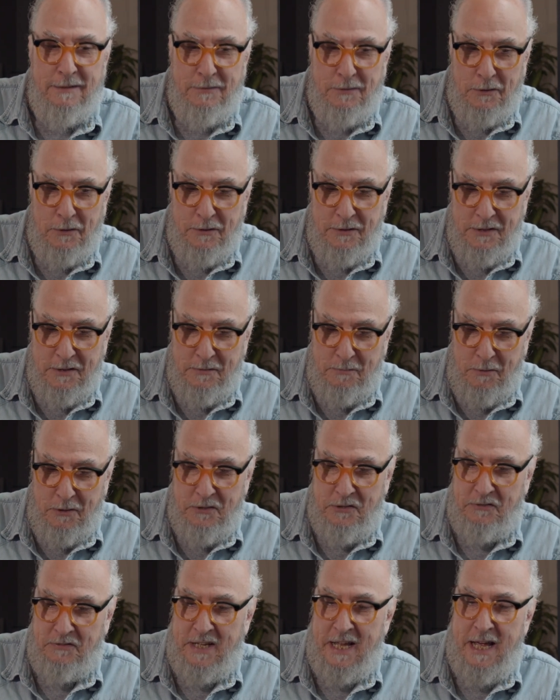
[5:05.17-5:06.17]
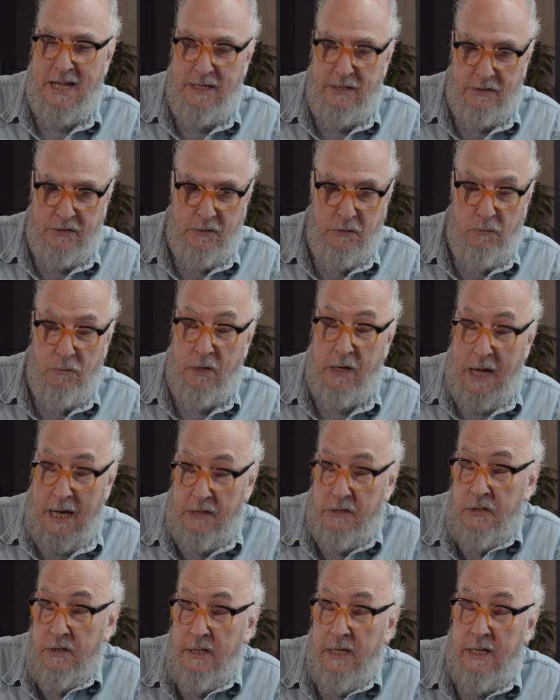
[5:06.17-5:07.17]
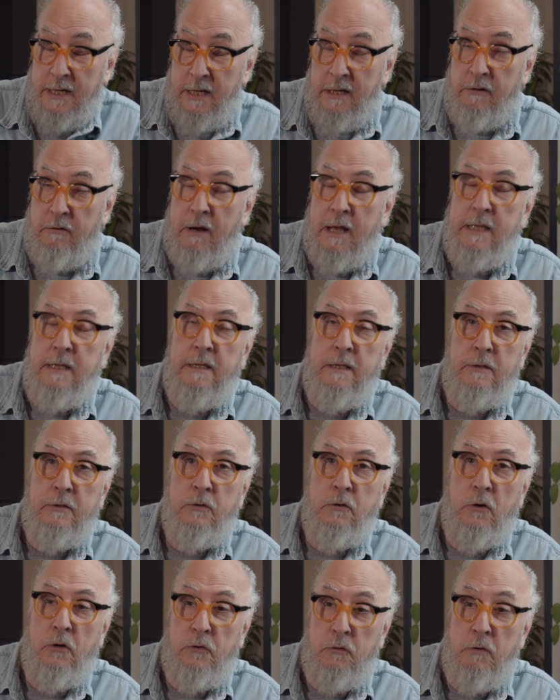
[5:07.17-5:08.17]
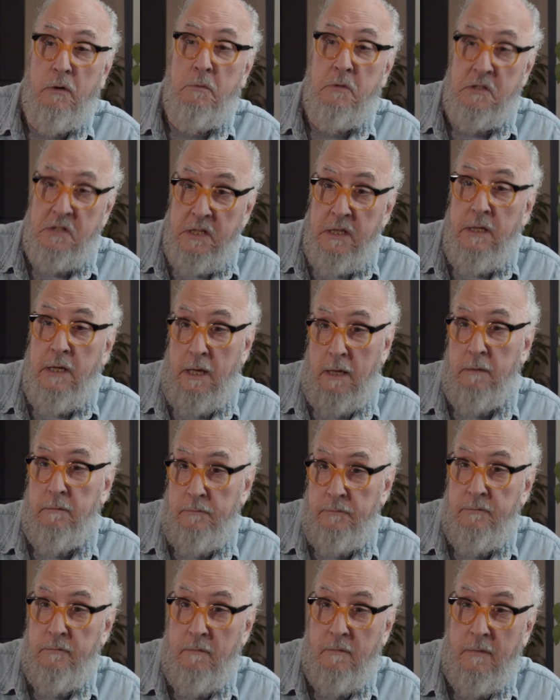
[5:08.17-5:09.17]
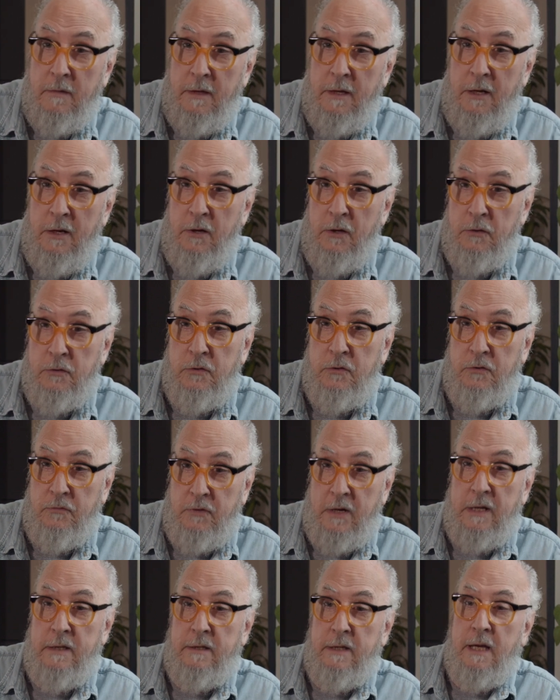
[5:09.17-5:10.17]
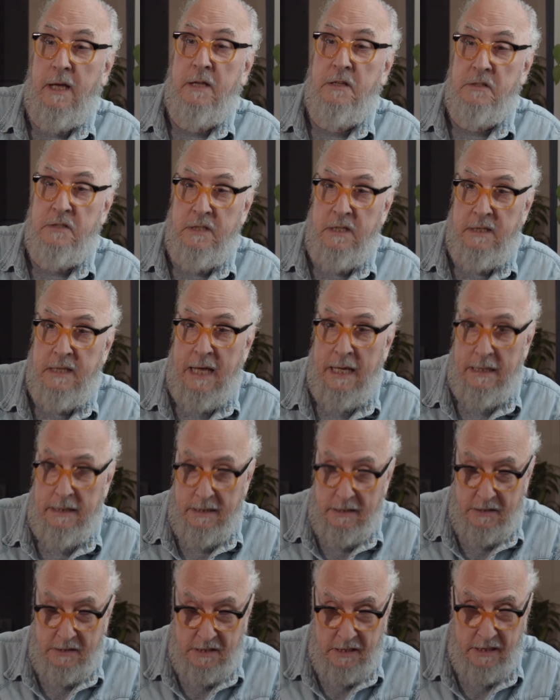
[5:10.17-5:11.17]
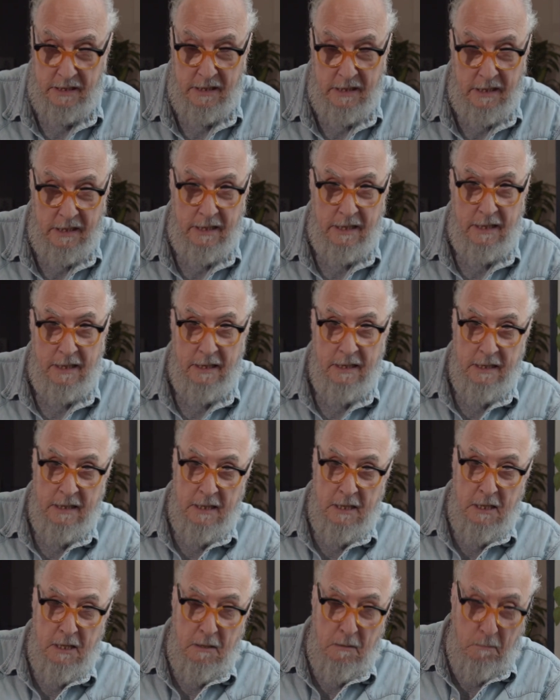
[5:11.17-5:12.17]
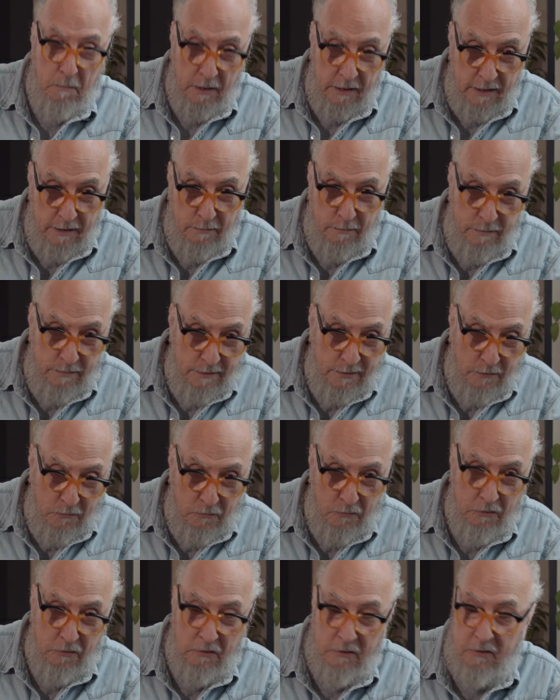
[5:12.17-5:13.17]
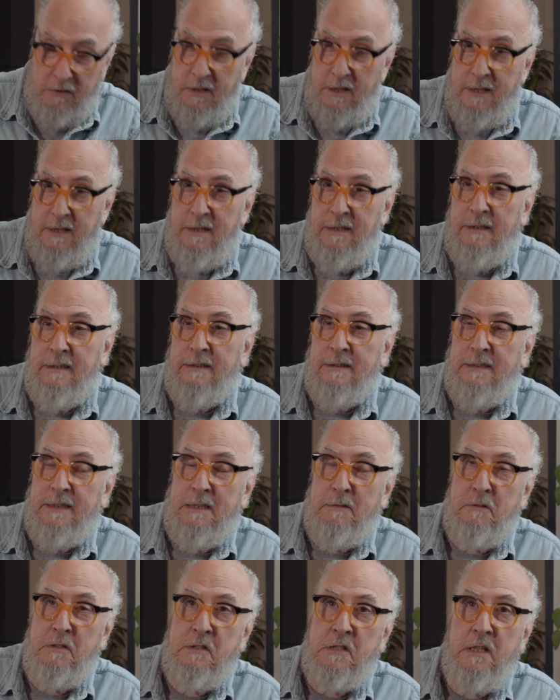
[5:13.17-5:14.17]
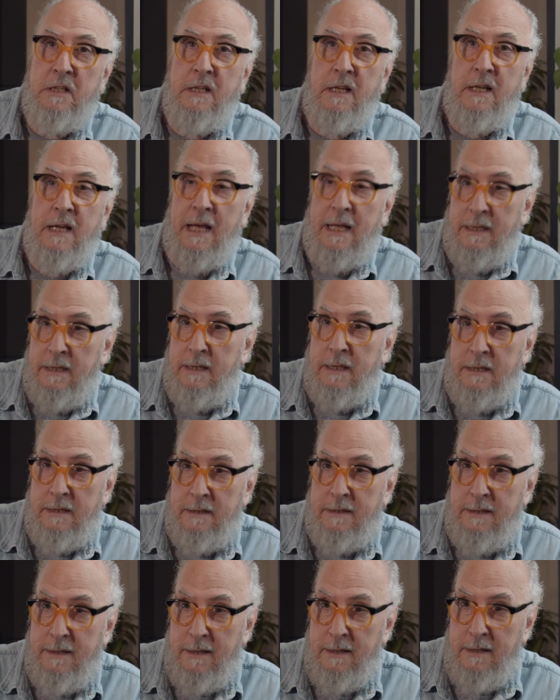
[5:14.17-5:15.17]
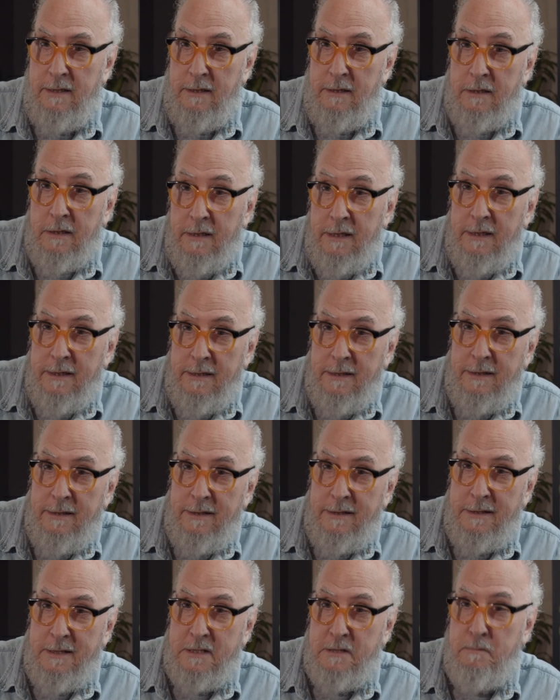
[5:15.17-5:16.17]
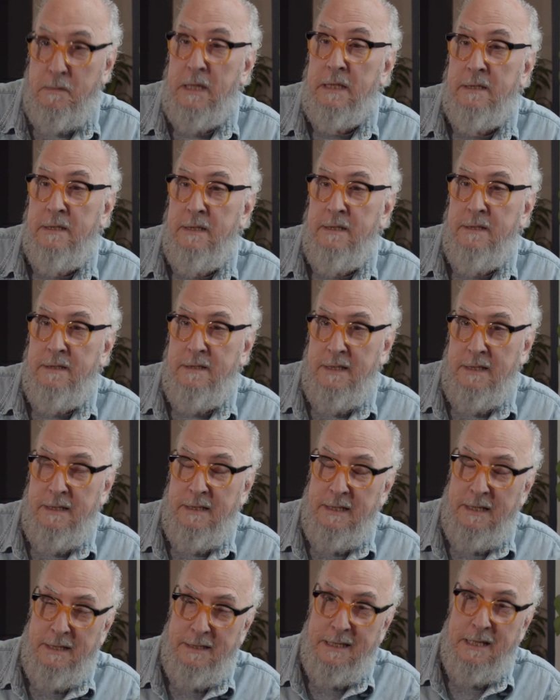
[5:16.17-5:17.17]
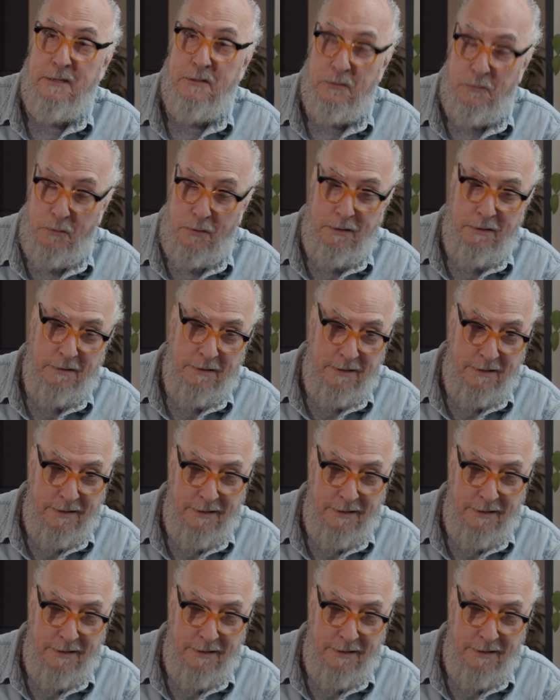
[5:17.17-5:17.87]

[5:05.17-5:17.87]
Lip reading: all this bunch of guys who were actually getting ready to go to Abyssinia, to fight against the Italians. But the war in Abyssinia ended earlier than expected, and that's when,